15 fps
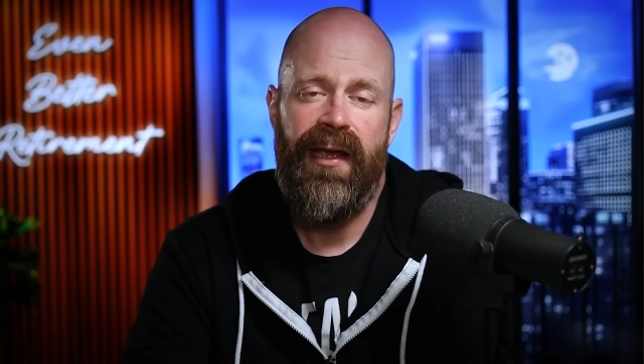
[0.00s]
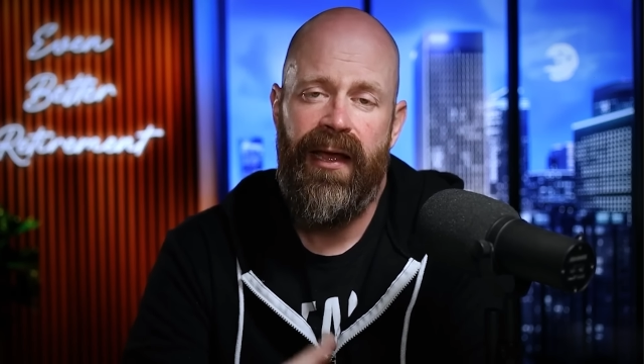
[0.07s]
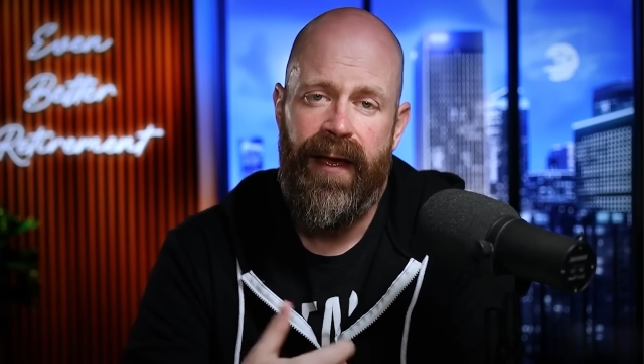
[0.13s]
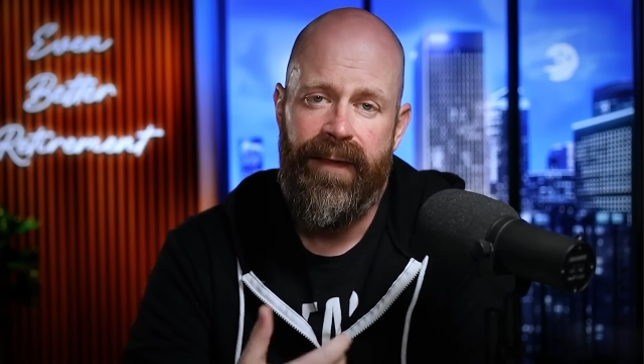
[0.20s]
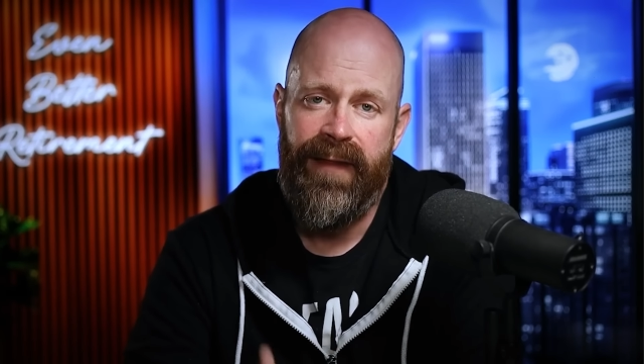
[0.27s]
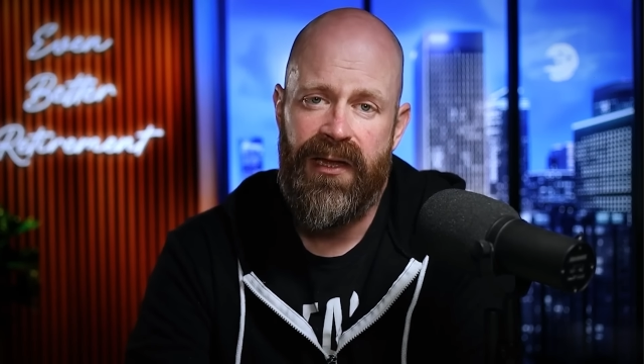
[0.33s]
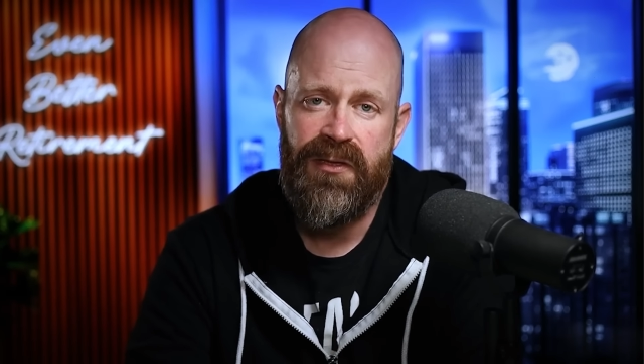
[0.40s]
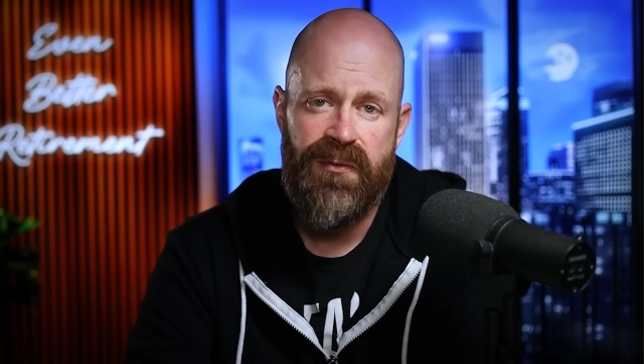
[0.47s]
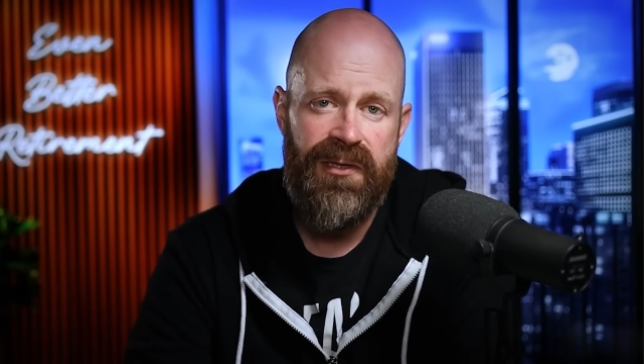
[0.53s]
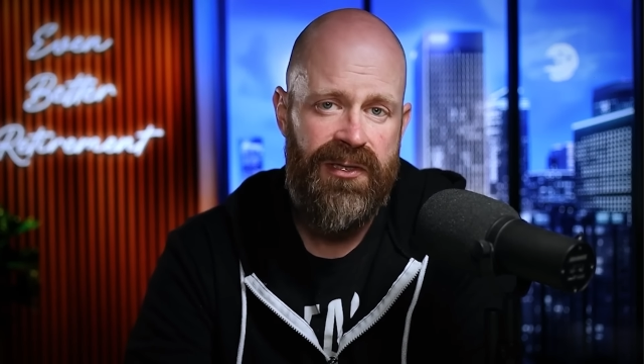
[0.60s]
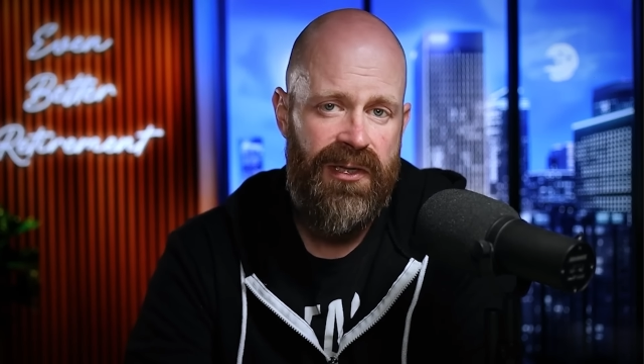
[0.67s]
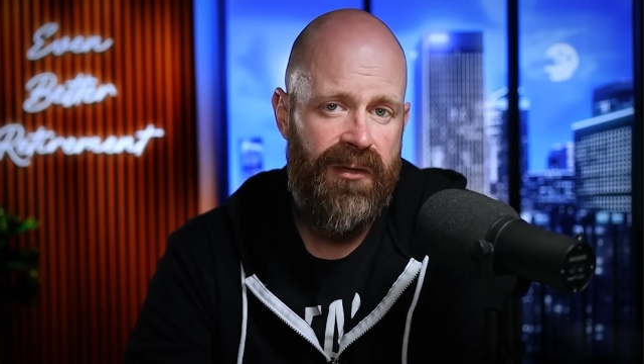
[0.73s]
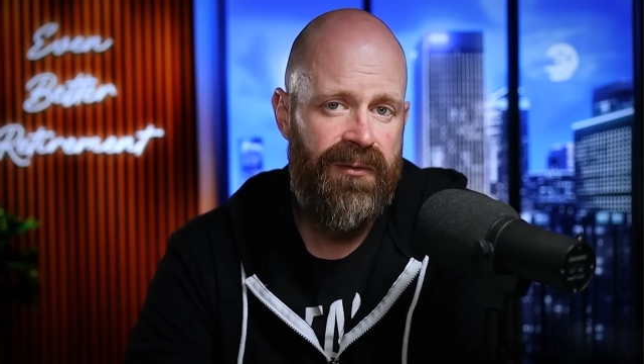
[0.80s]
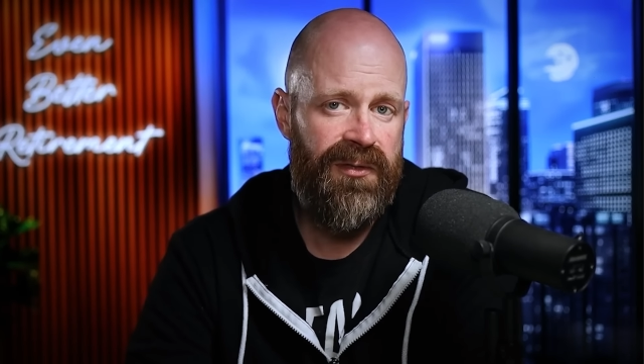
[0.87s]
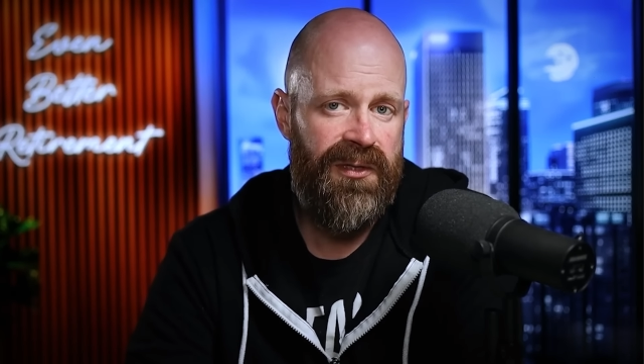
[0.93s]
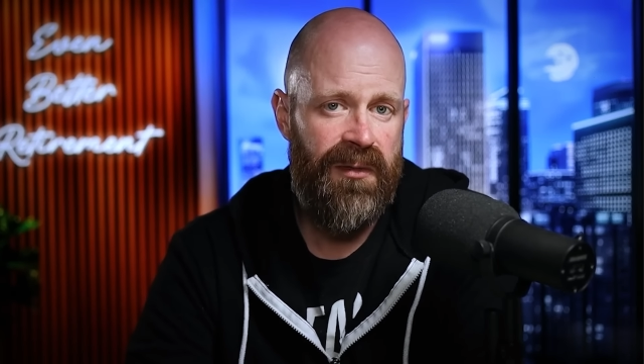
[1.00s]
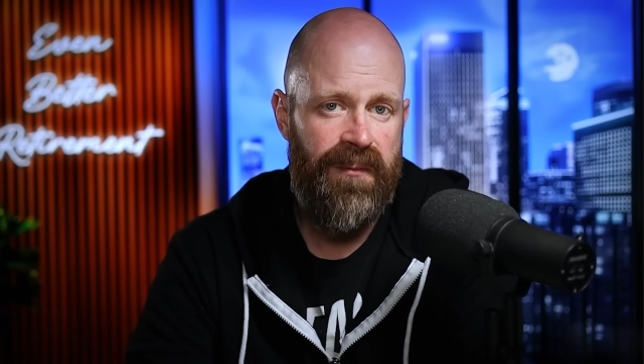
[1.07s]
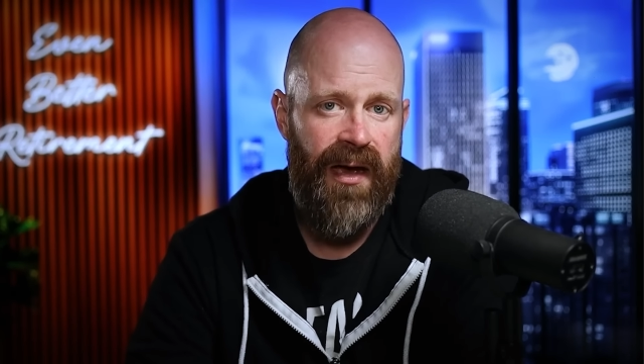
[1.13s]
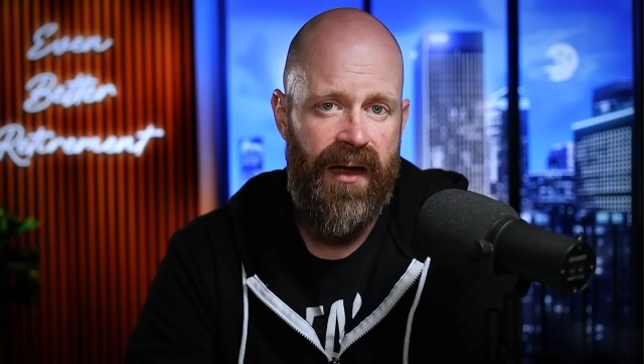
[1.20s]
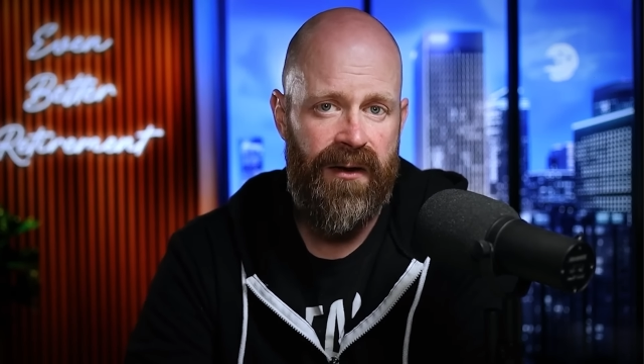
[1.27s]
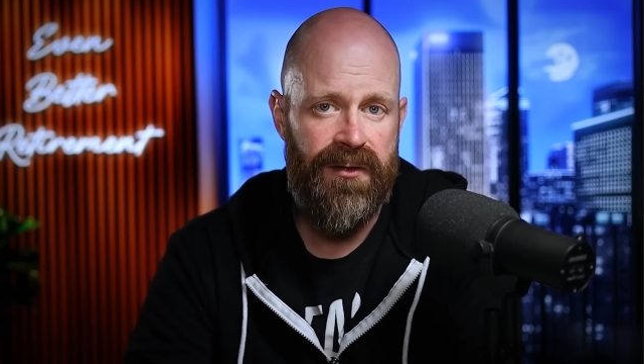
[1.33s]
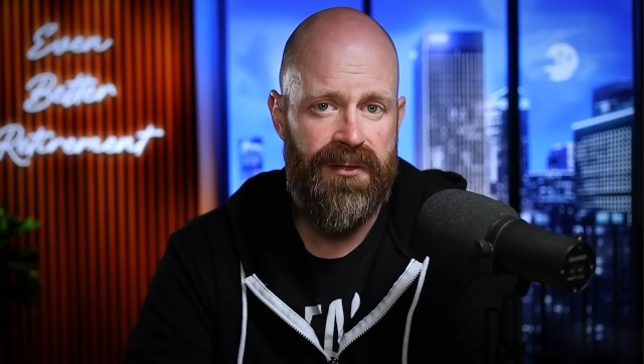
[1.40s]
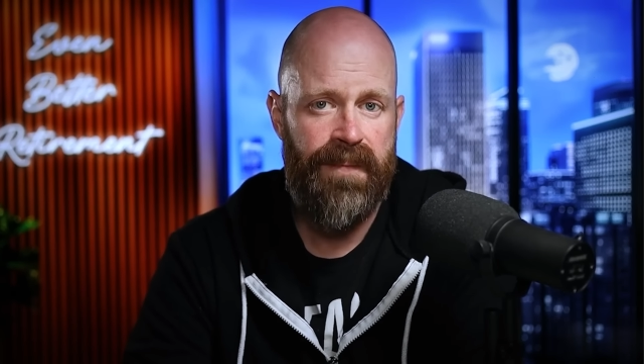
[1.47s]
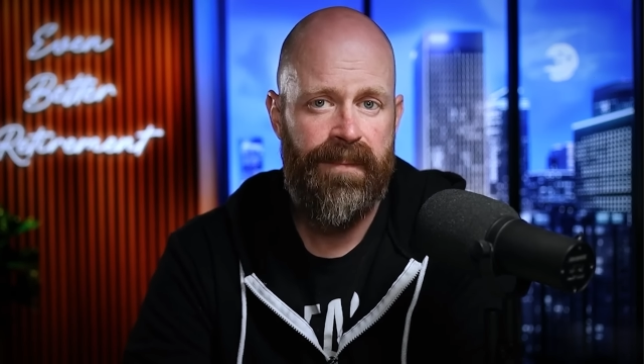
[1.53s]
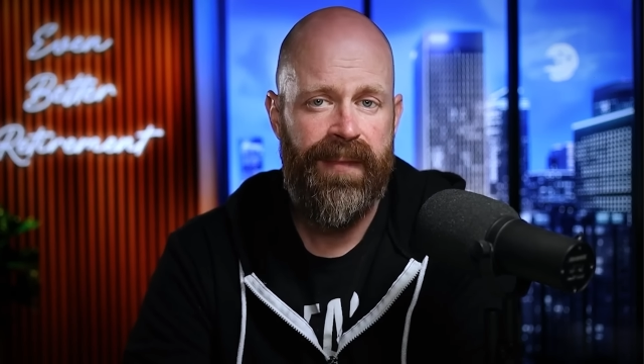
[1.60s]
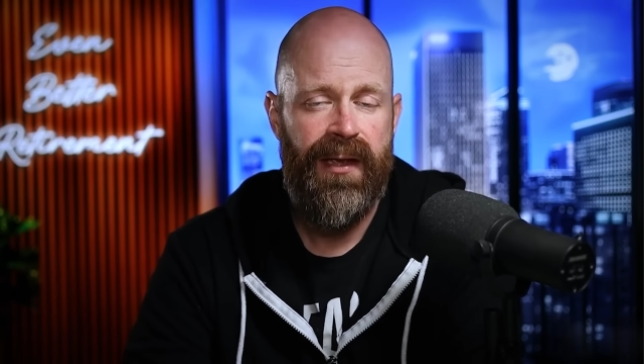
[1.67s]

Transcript: And that's why sequencing matters.